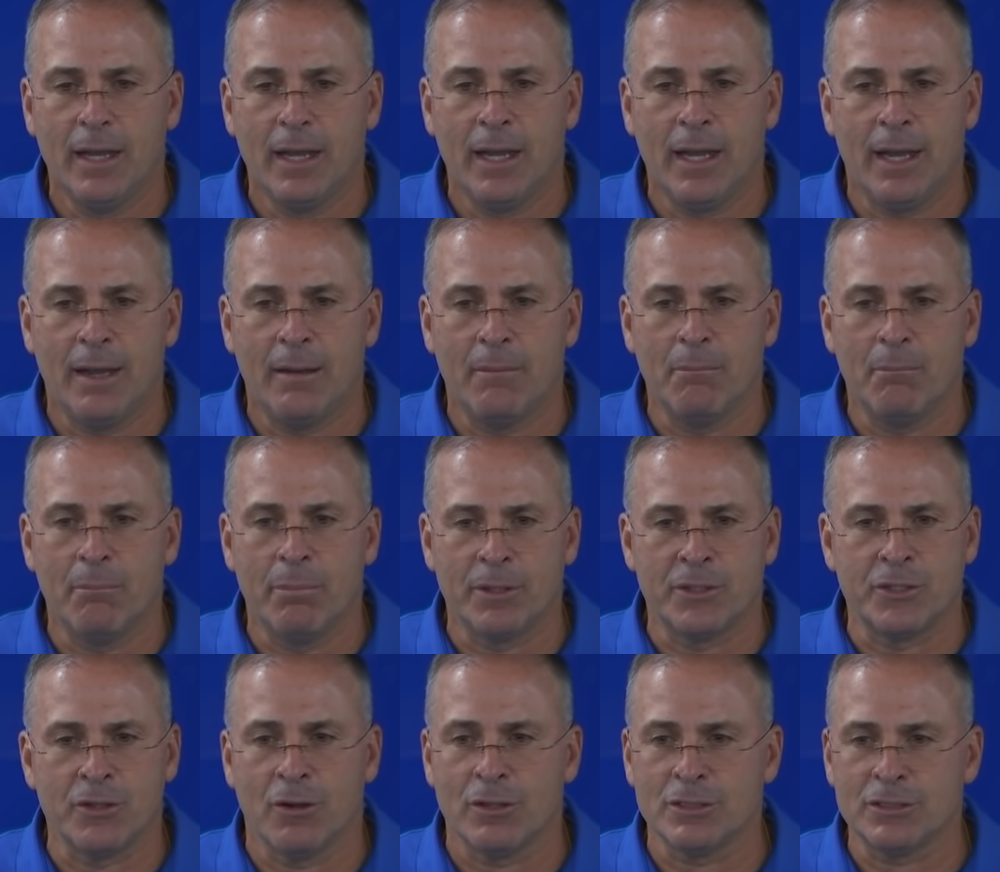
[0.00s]
Um,
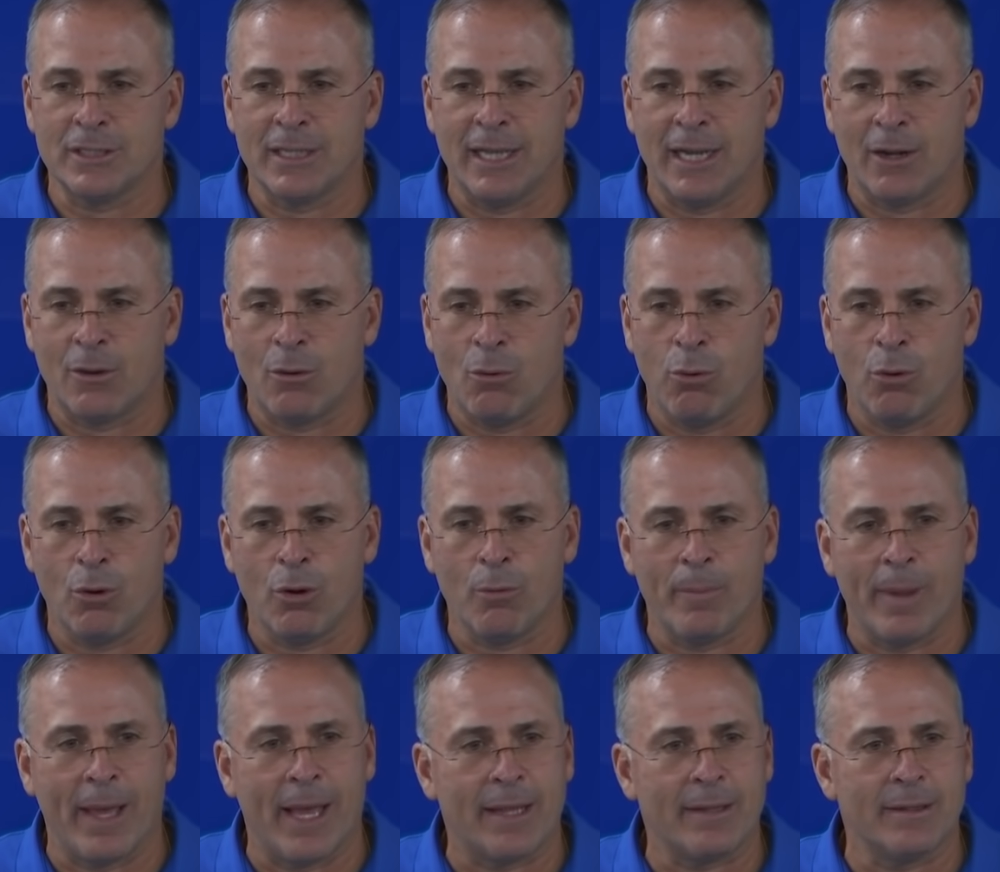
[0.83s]
but you also got a
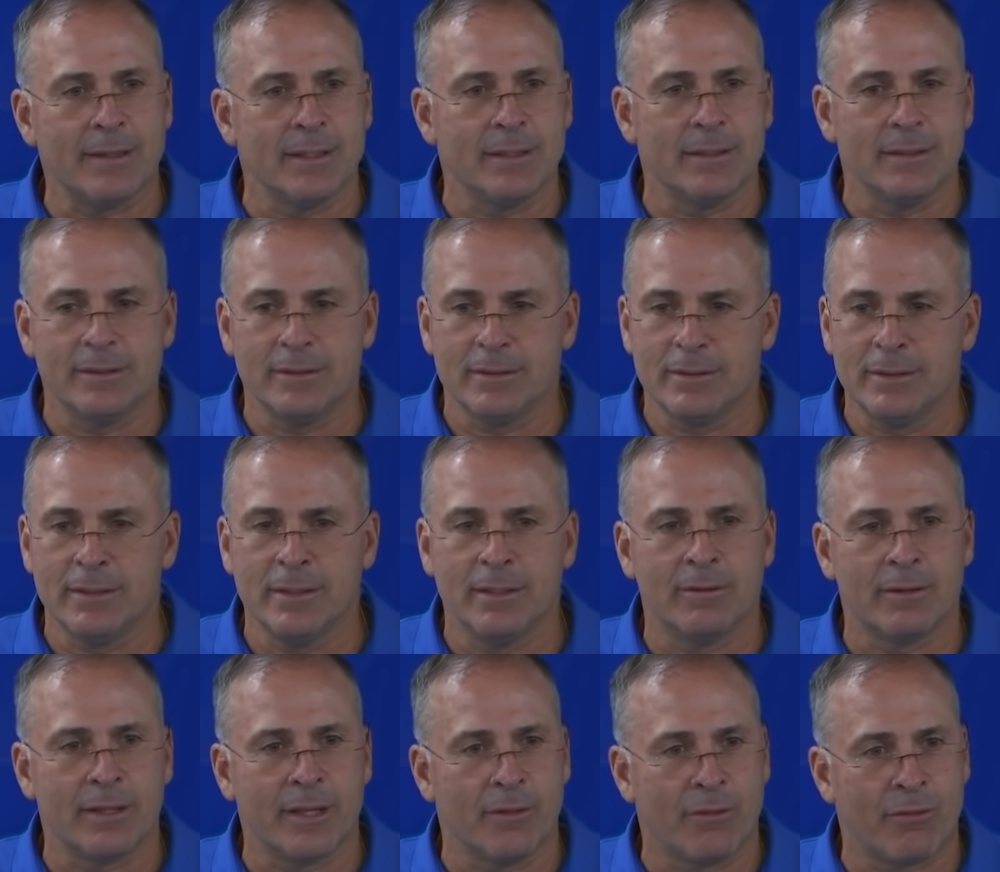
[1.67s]
quarterback that you
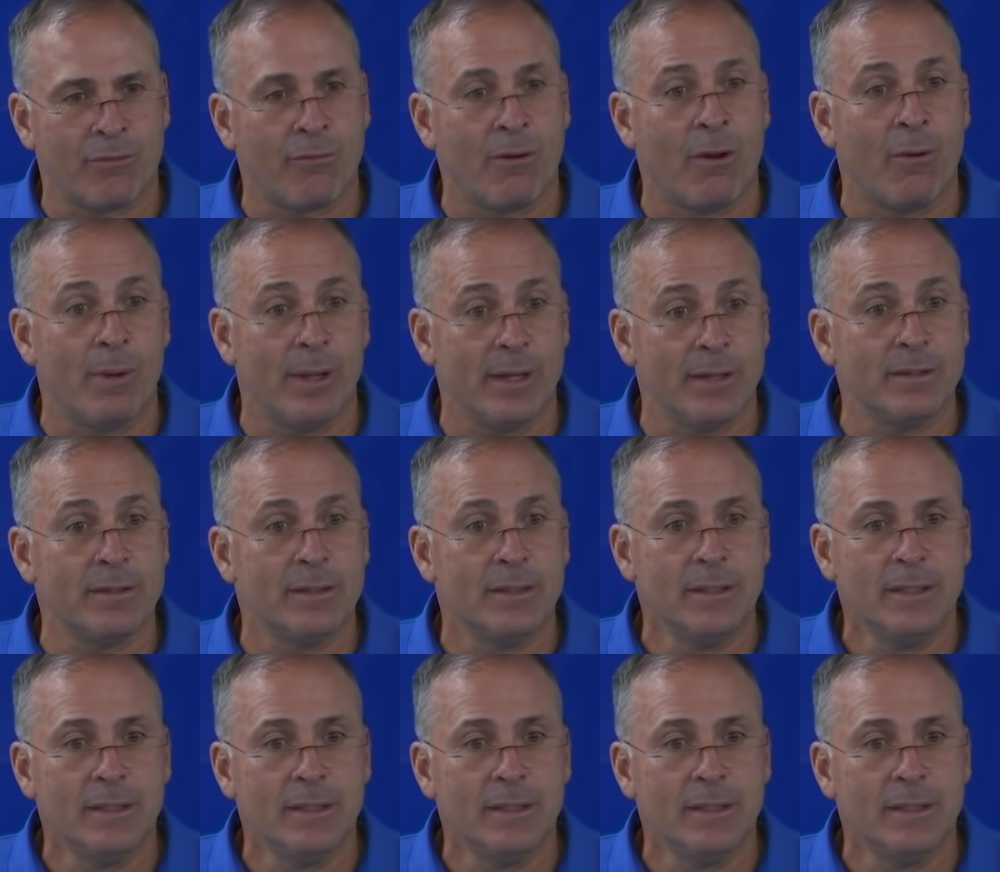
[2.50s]
know can throw it.